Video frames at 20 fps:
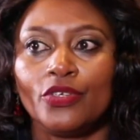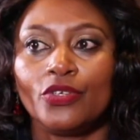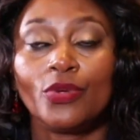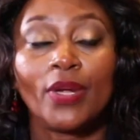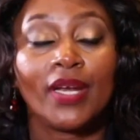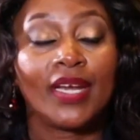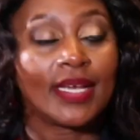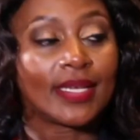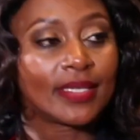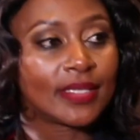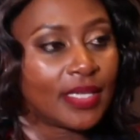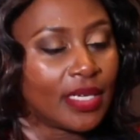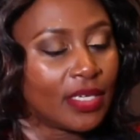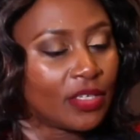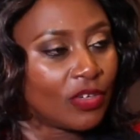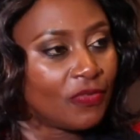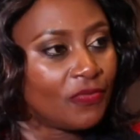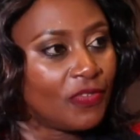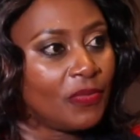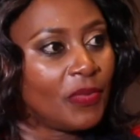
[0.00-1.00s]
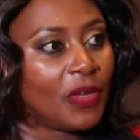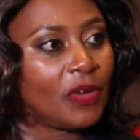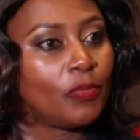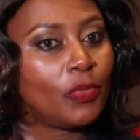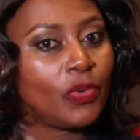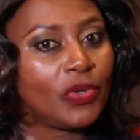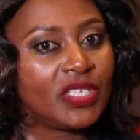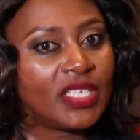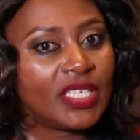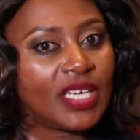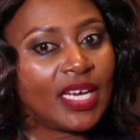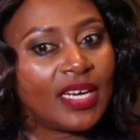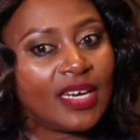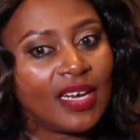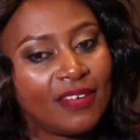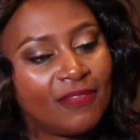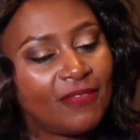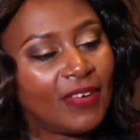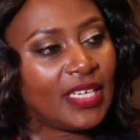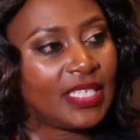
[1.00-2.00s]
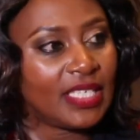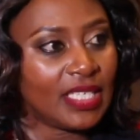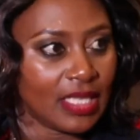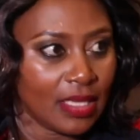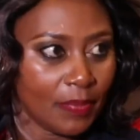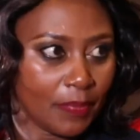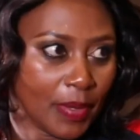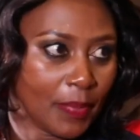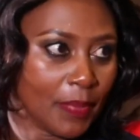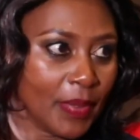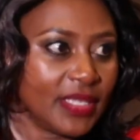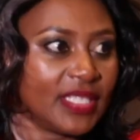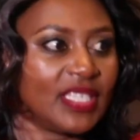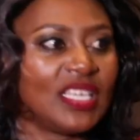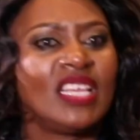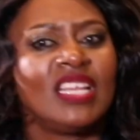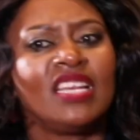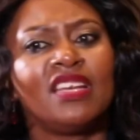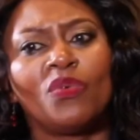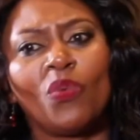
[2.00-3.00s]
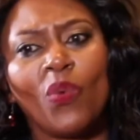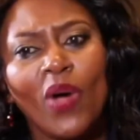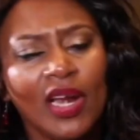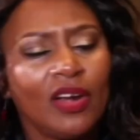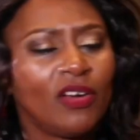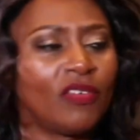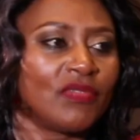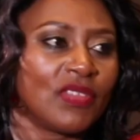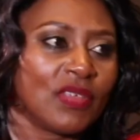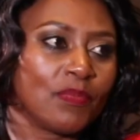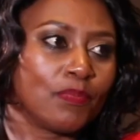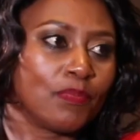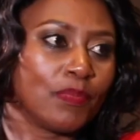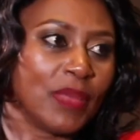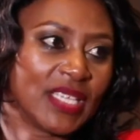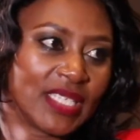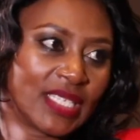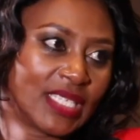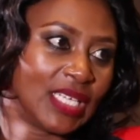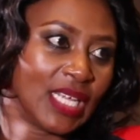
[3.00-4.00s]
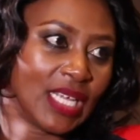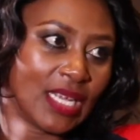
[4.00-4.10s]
To an extent of even putting an advert in the papers, in one of the best